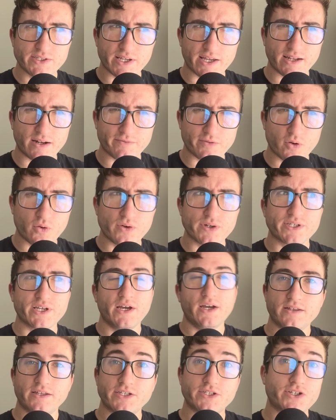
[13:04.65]
And of course,
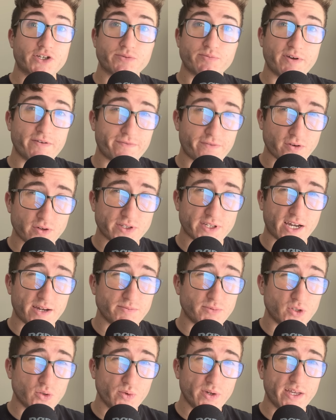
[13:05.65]
this is just my first time
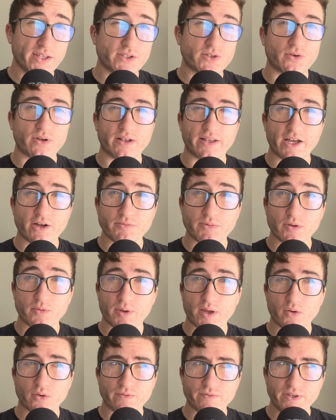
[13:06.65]
doing it, so it allowed me to
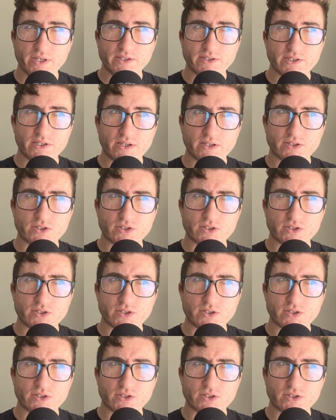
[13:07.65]
pay with Visa.